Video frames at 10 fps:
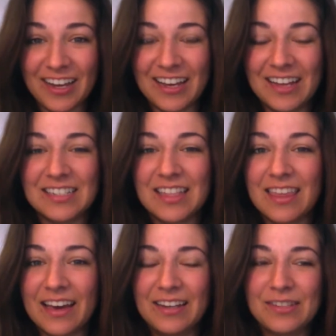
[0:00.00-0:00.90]
and
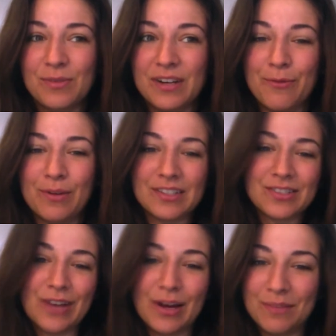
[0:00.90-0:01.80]
that is what I want to
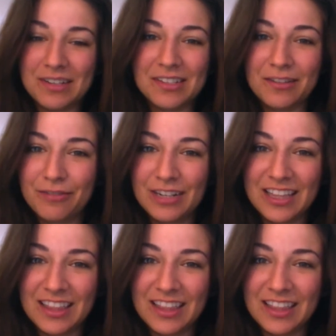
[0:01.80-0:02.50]
surround myself with.